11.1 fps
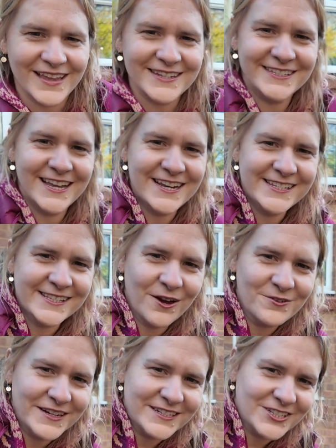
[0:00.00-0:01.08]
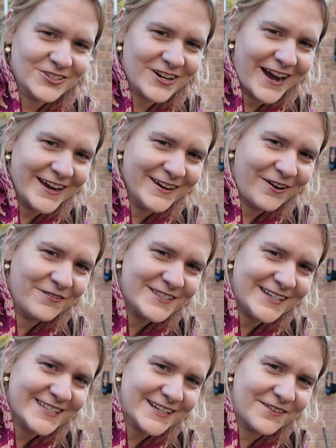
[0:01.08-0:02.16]
In Tilly's old litter tray.
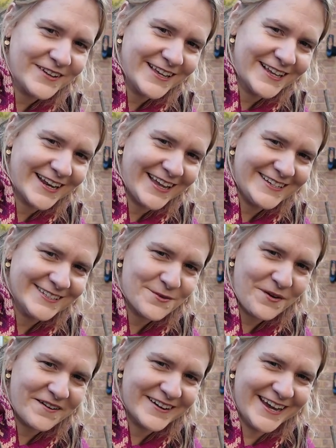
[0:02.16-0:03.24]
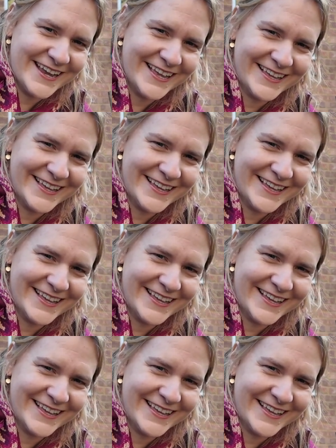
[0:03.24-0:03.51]
Obviously it's lovely and clean, don't worry.